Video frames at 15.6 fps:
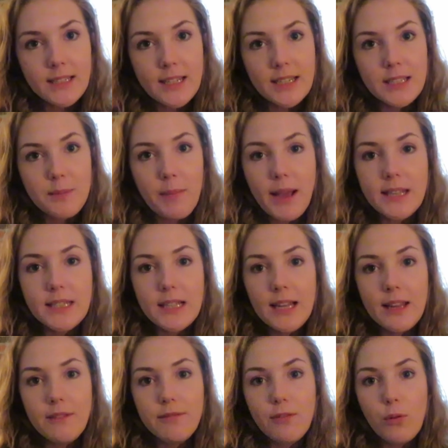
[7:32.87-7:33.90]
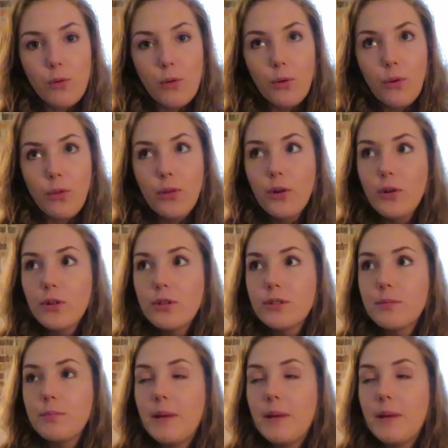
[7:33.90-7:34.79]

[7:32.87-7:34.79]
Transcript: and it's basically for those